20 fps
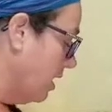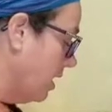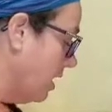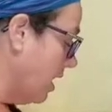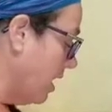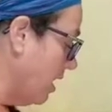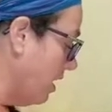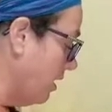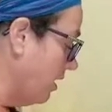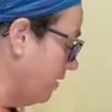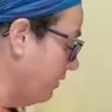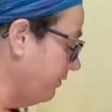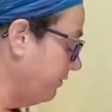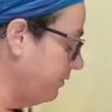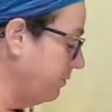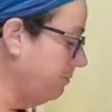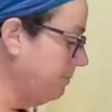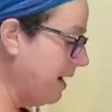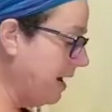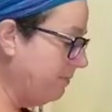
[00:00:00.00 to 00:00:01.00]
of
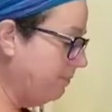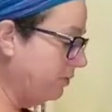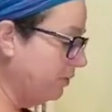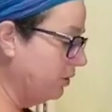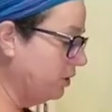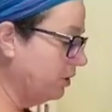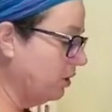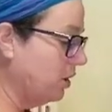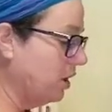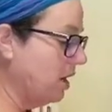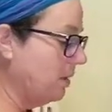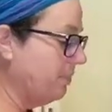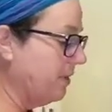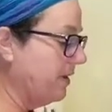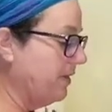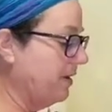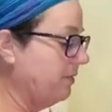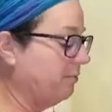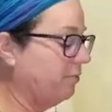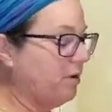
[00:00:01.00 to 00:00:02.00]
maple syrup and
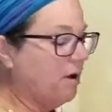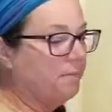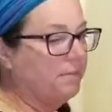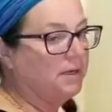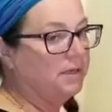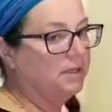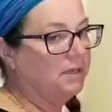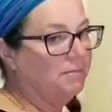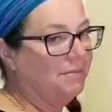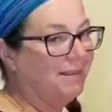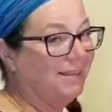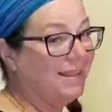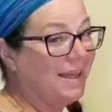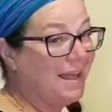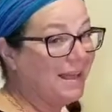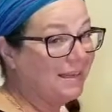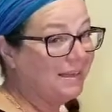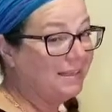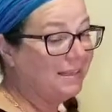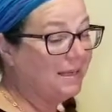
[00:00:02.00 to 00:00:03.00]
then probably some
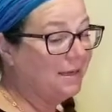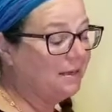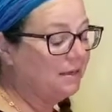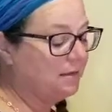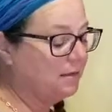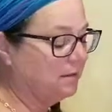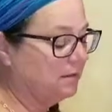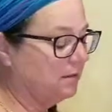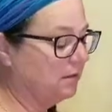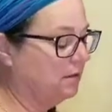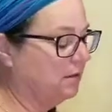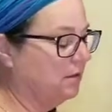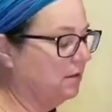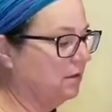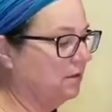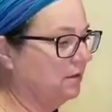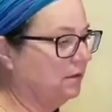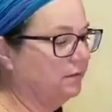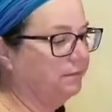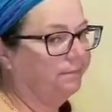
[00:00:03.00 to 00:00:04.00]
molasses
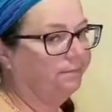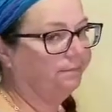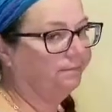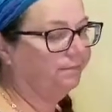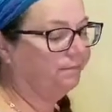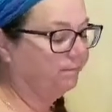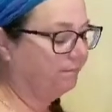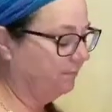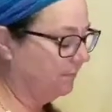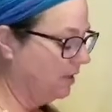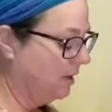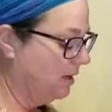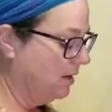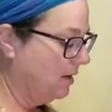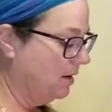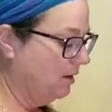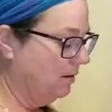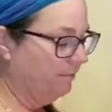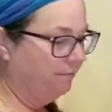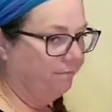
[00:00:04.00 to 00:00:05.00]
to
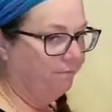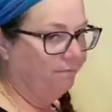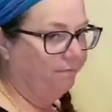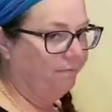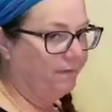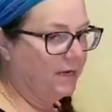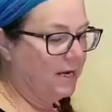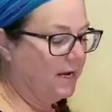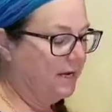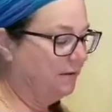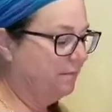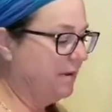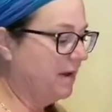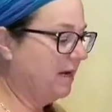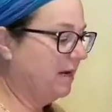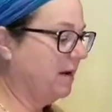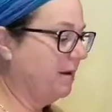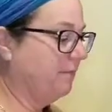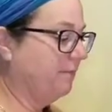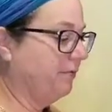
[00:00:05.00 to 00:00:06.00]
kind of make
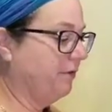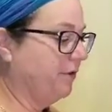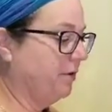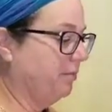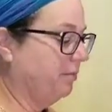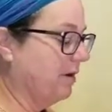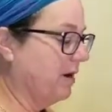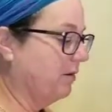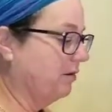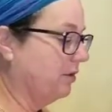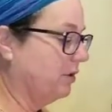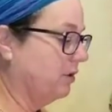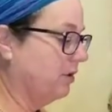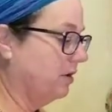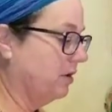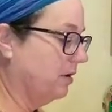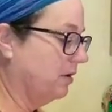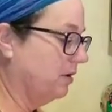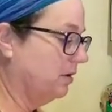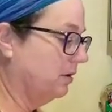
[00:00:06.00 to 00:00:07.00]
up for the brown
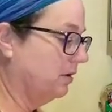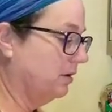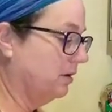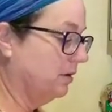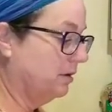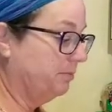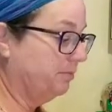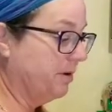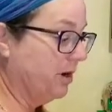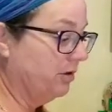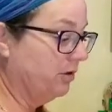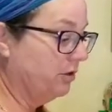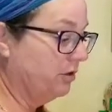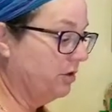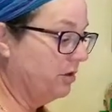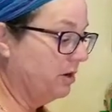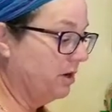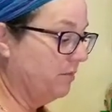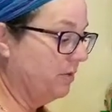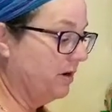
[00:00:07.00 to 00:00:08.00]
sugar, since brown
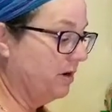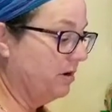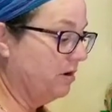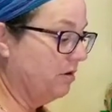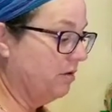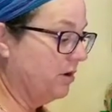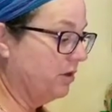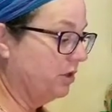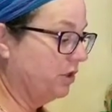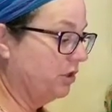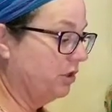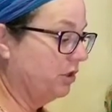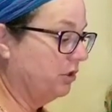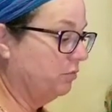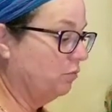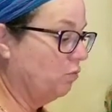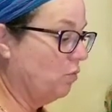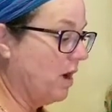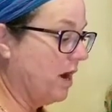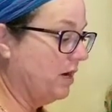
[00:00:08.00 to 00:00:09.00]
sugar we know is
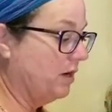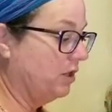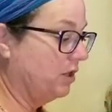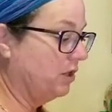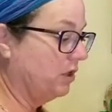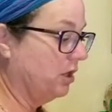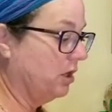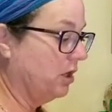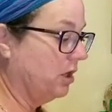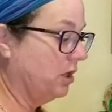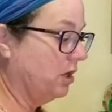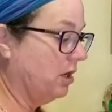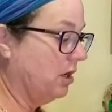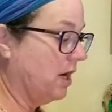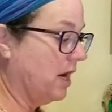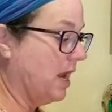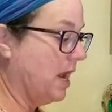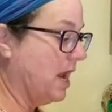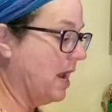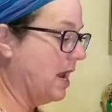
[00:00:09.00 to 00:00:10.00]
white sugar
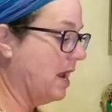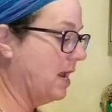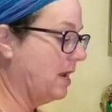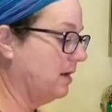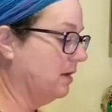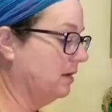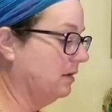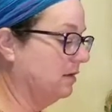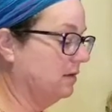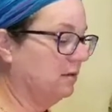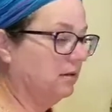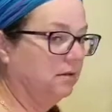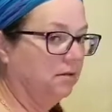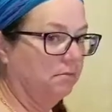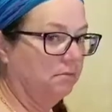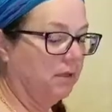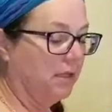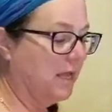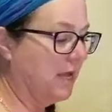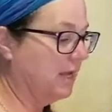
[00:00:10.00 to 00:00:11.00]
and
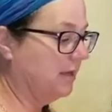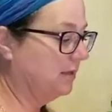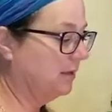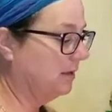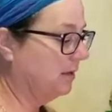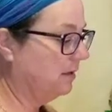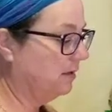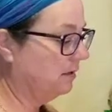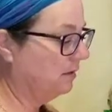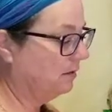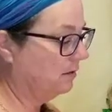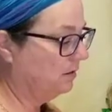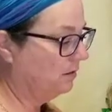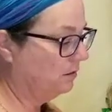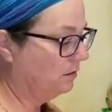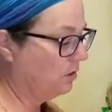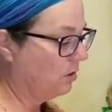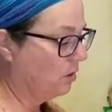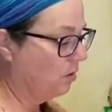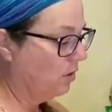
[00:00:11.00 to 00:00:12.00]
molasses.
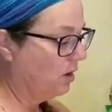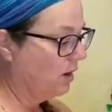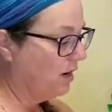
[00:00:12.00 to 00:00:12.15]
So